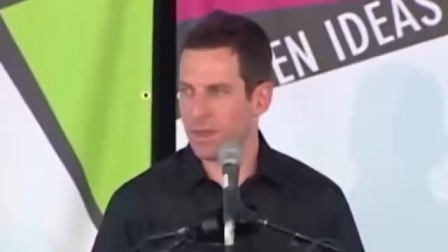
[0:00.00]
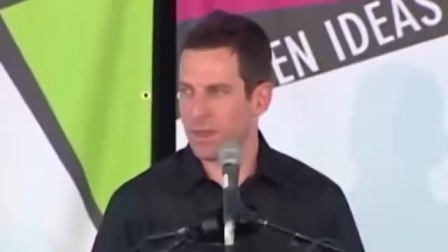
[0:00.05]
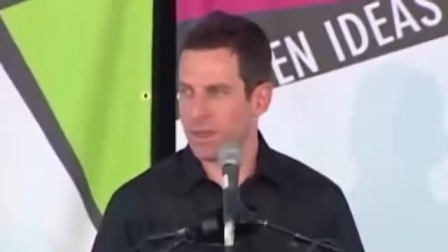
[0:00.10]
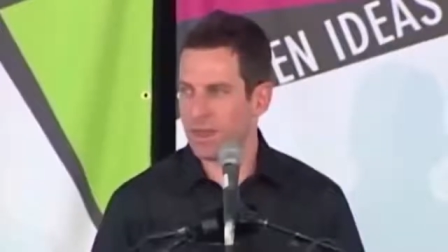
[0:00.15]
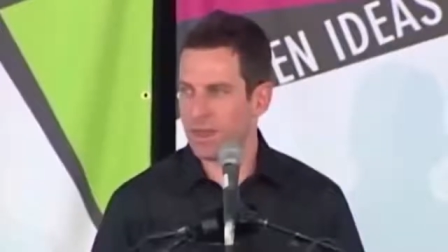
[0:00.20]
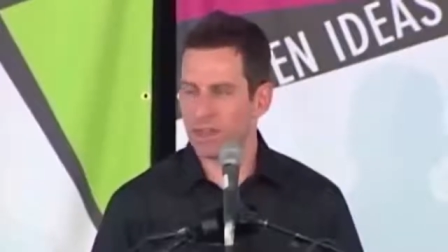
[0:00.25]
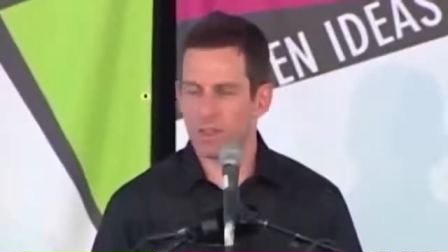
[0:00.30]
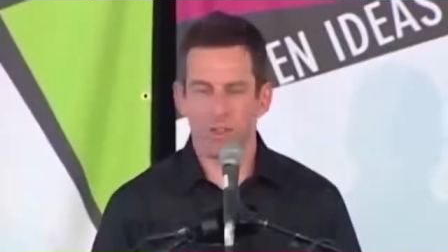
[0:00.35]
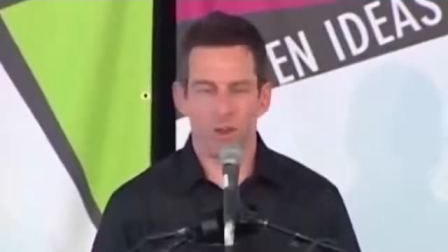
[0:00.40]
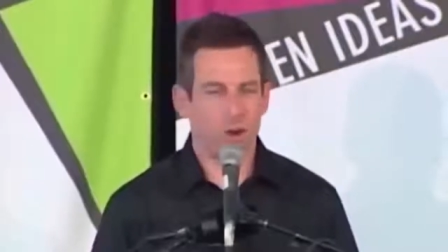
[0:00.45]
a
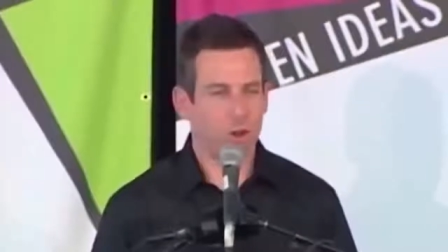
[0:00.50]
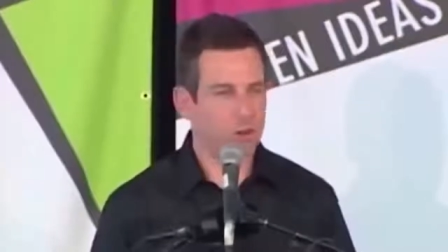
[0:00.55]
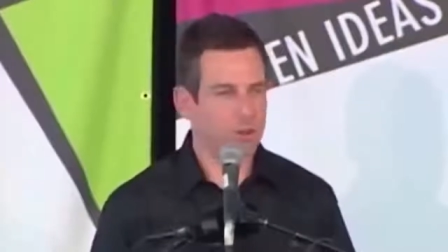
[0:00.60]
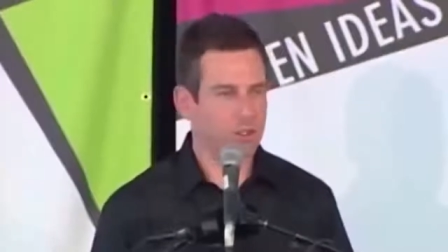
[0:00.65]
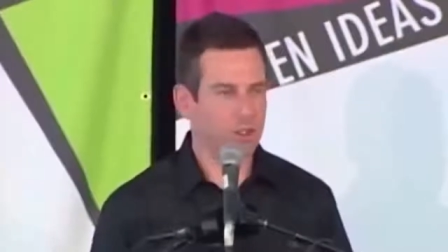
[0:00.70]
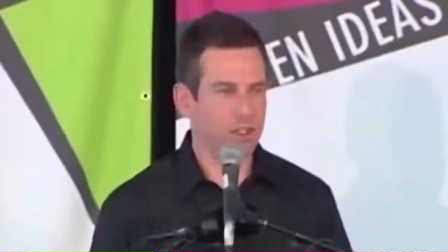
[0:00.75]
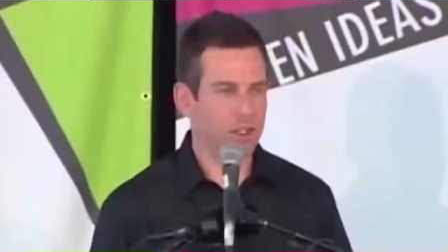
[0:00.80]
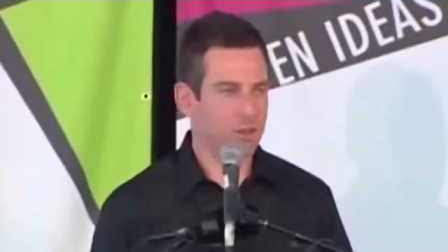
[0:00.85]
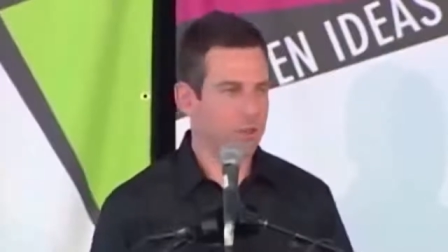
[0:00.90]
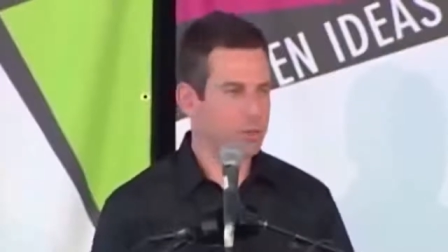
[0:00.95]

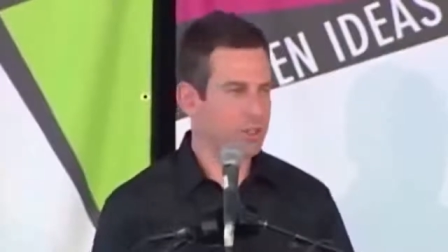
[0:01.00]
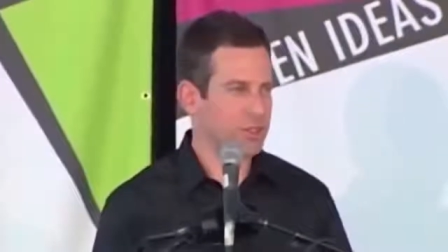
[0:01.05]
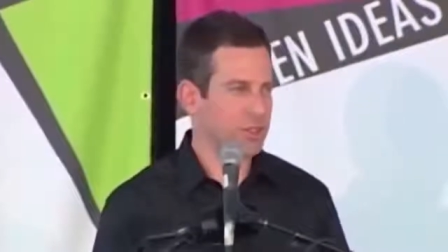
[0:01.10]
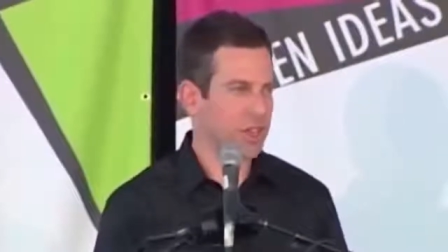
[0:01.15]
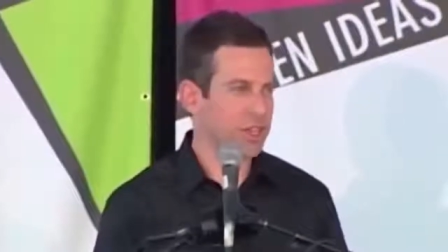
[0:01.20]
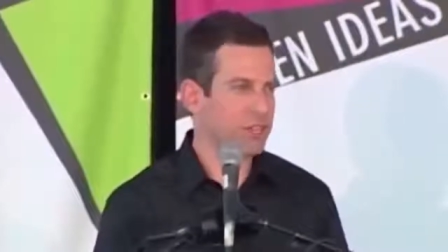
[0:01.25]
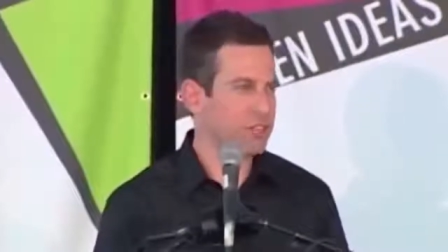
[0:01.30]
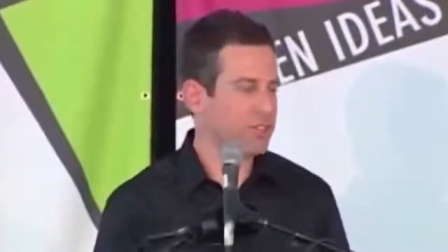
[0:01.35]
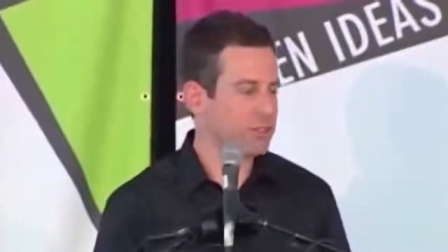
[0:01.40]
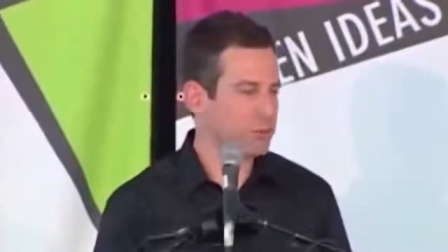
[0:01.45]
cultic
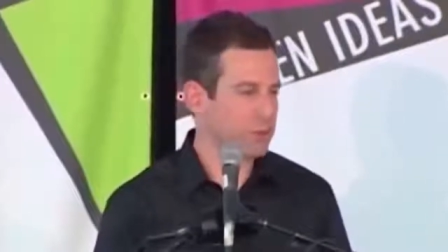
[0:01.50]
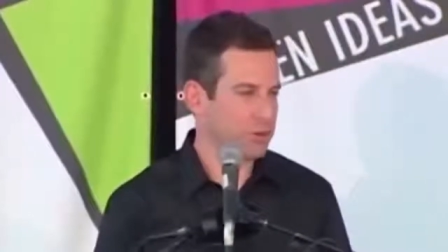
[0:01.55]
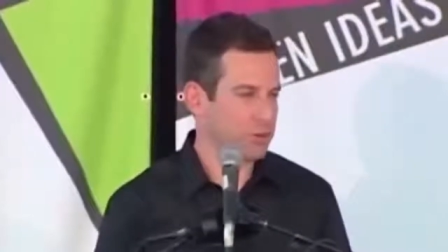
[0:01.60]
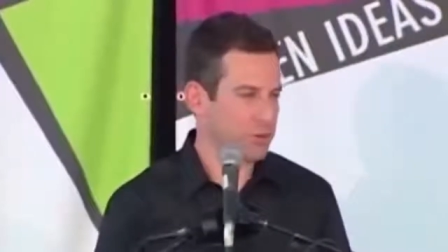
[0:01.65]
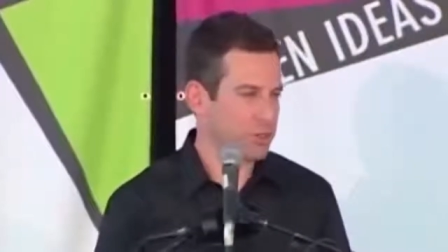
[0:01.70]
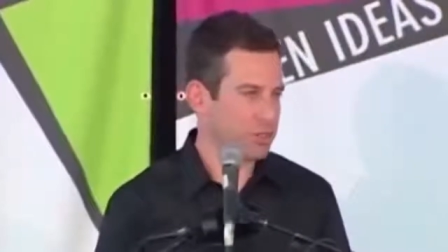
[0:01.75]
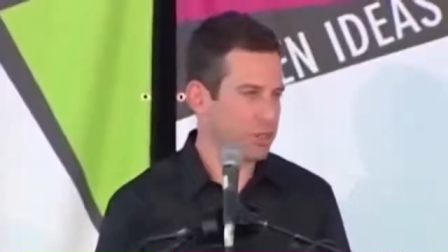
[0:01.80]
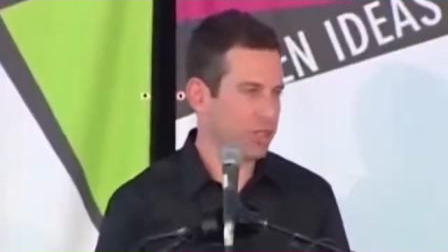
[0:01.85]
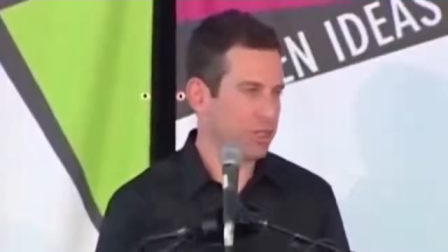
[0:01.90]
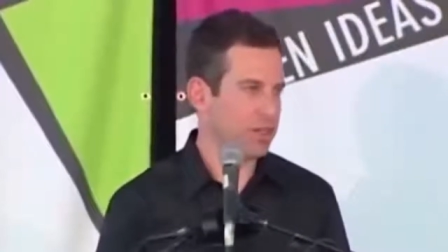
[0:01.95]
obsession with
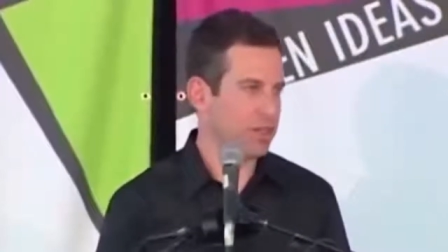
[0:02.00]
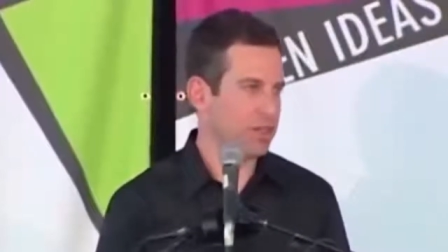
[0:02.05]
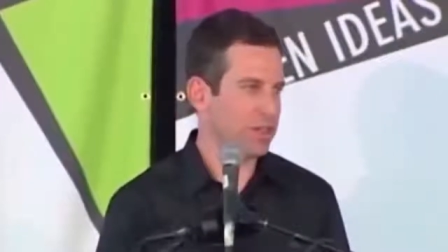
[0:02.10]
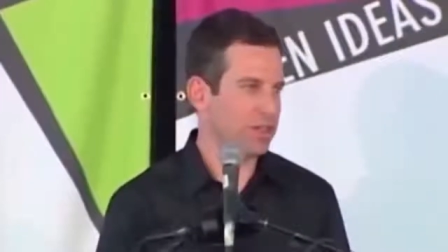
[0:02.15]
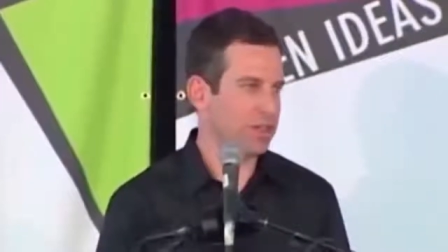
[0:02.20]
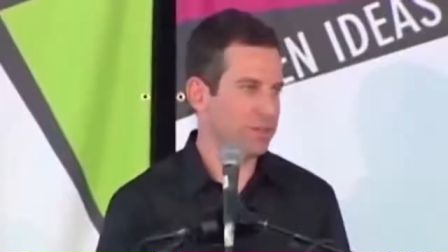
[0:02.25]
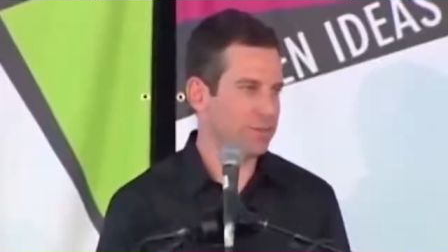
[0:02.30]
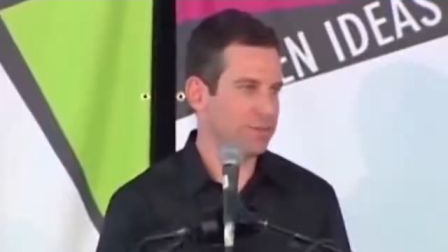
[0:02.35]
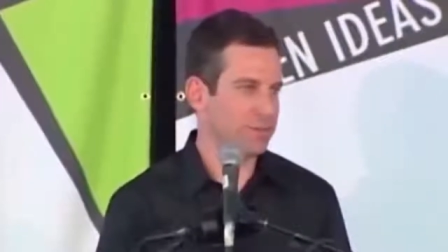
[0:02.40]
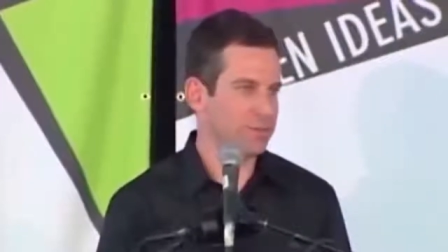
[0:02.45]

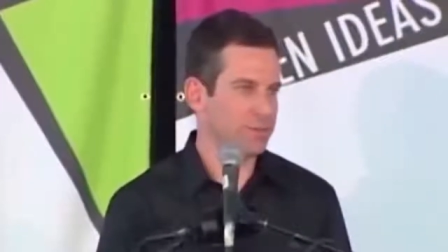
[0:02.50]
virginity,